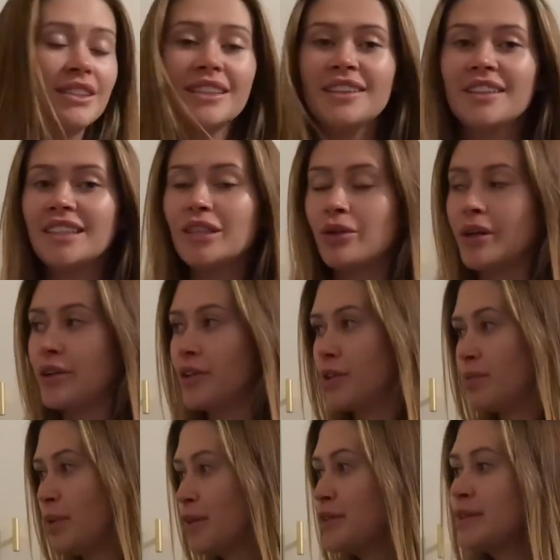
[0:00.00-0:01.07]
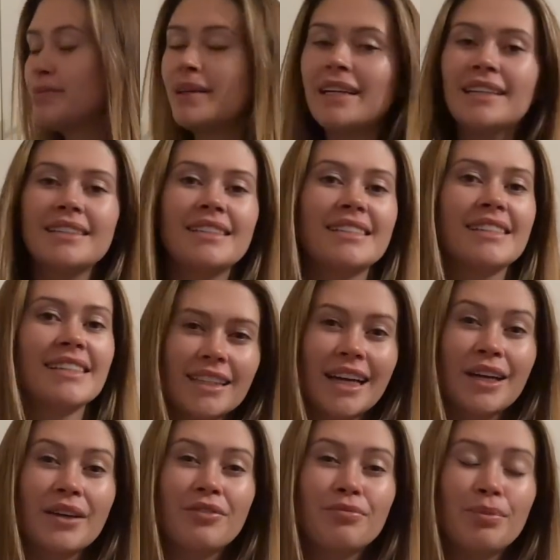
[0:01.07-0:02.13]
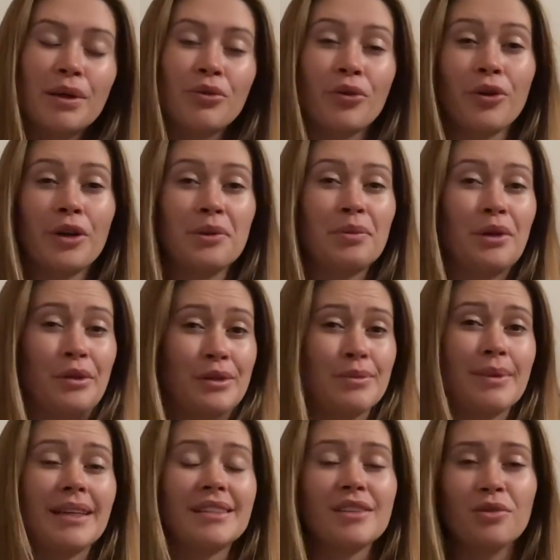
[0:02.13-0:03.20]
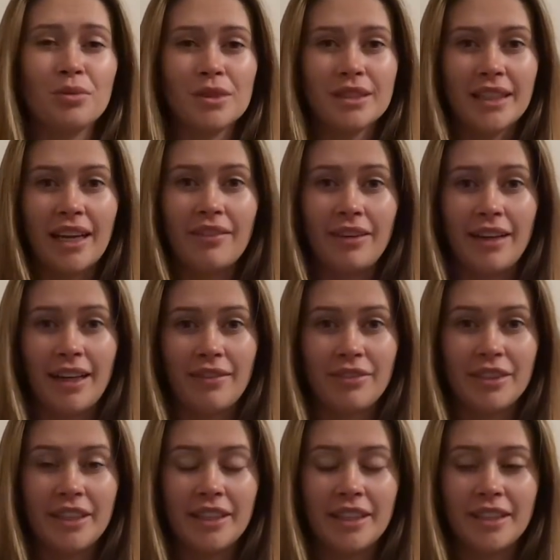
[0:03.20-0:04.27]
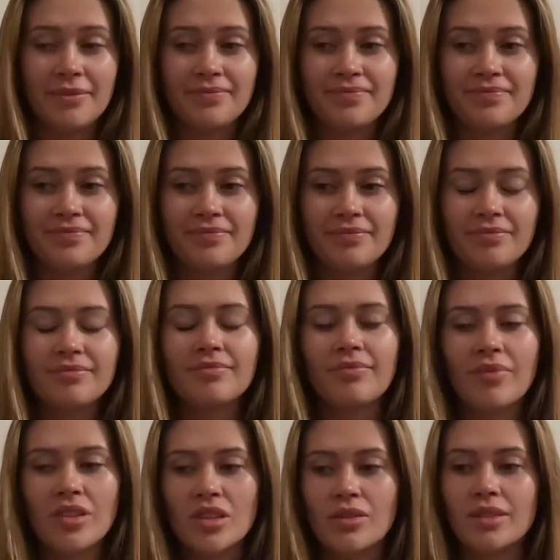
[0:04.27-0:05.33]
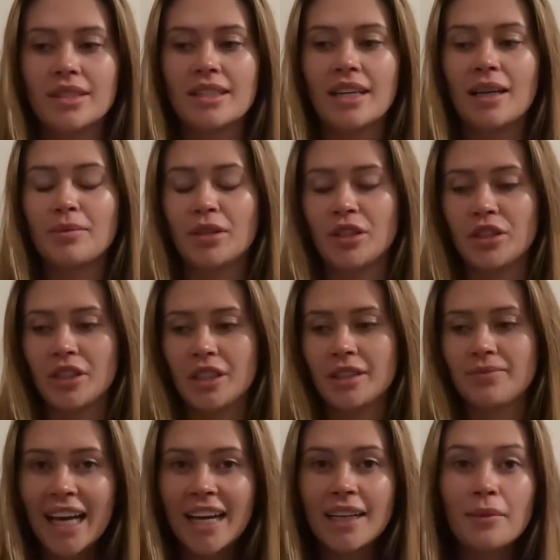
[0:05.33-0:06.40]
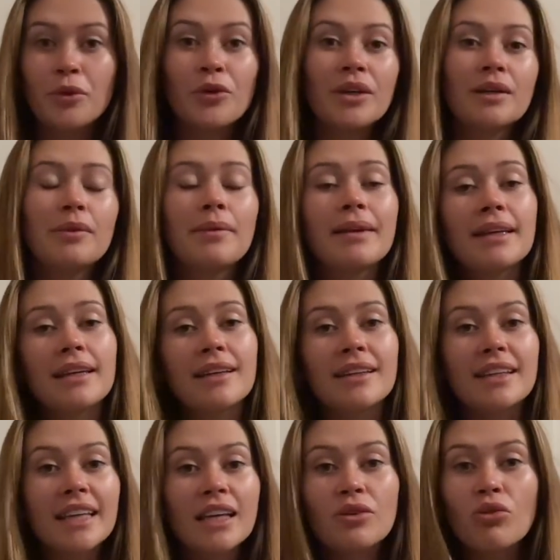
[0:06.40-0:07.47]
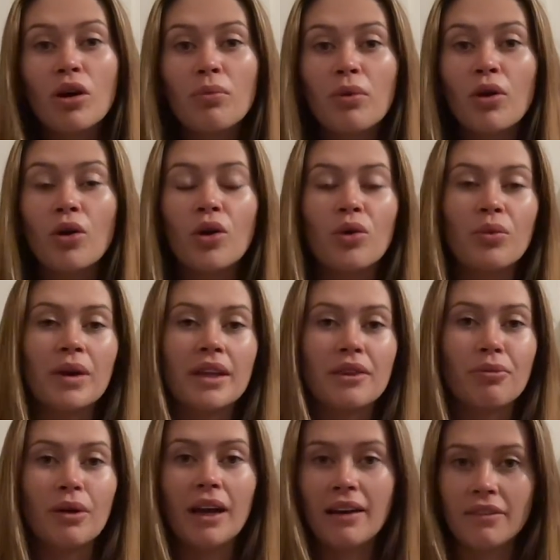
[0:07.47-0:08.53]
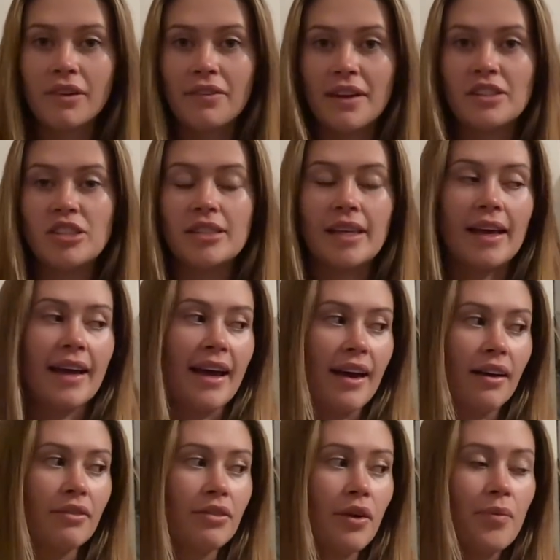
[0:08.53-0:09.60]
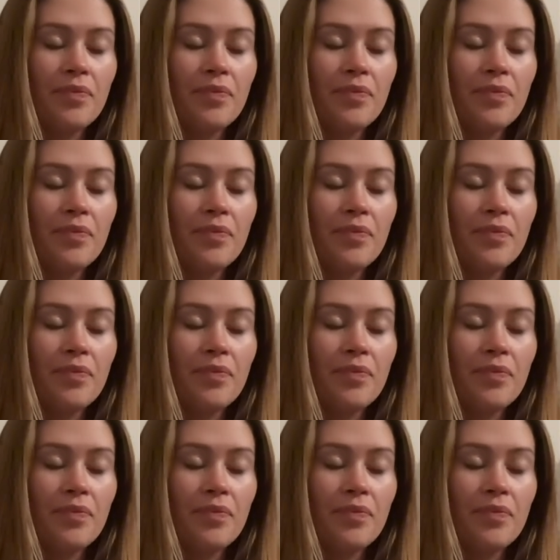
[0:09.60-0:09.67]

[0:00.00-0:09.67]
dinner, do I order Postmates? I've been ordering Postmates almost every night for dinner so it's time to cook. And I'm going to be making a quinoa bowl with whatever veggies I have.